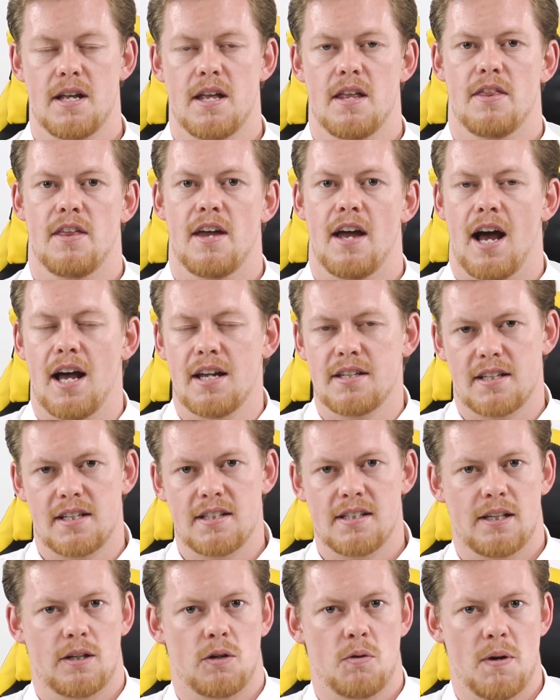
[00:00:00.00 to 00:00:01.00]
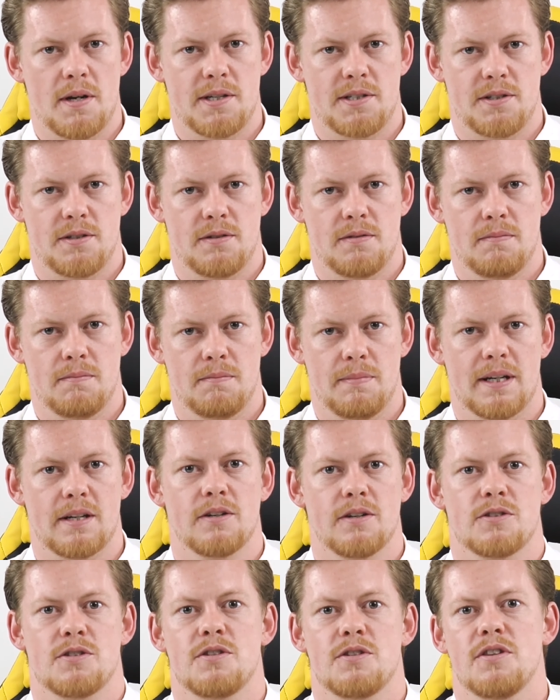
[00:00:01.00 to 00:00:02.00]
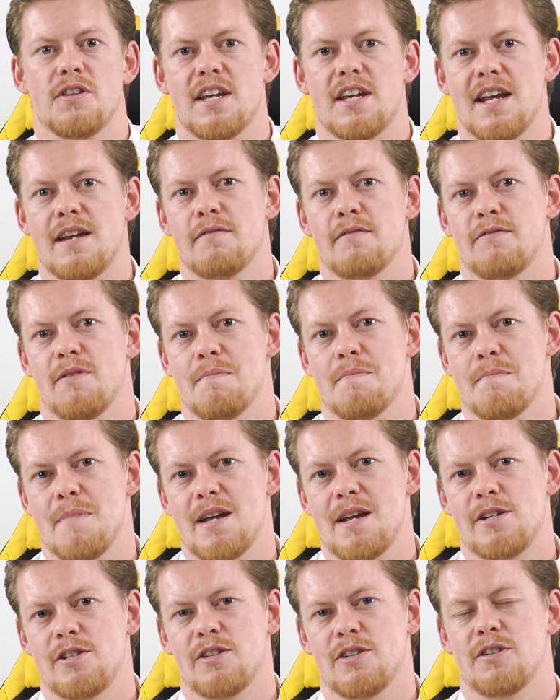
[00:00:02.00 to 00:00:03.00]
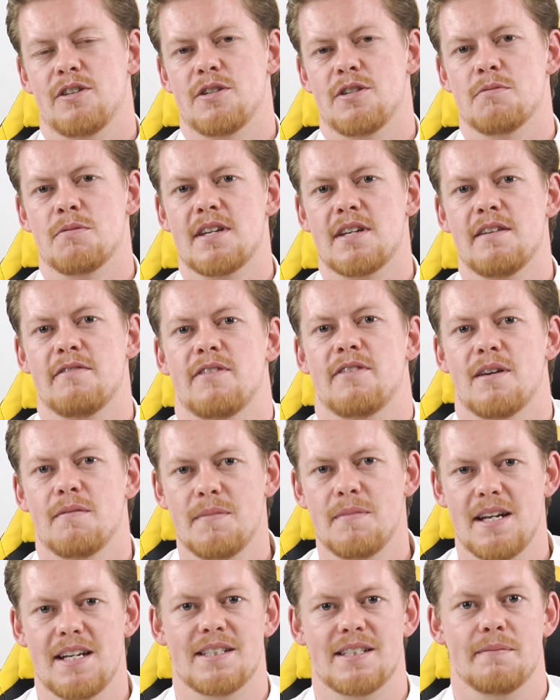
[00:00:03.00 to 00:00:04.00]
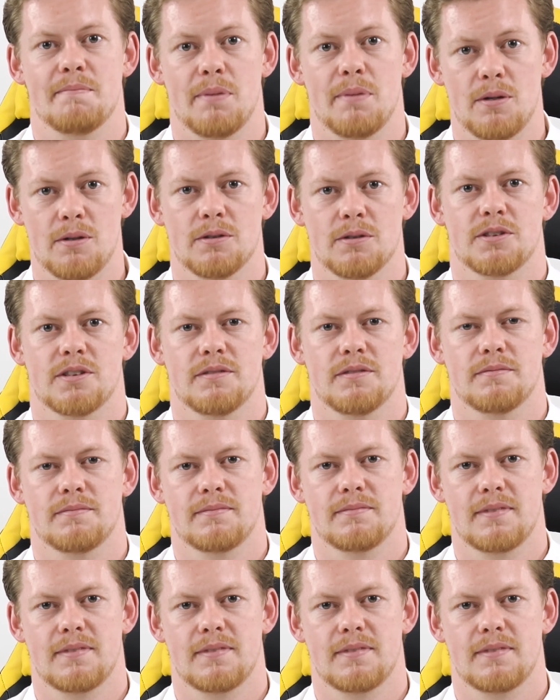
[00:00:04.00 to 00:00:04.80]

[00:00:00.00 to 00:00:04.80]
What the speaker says: They're asking that question because the information that you give them is important.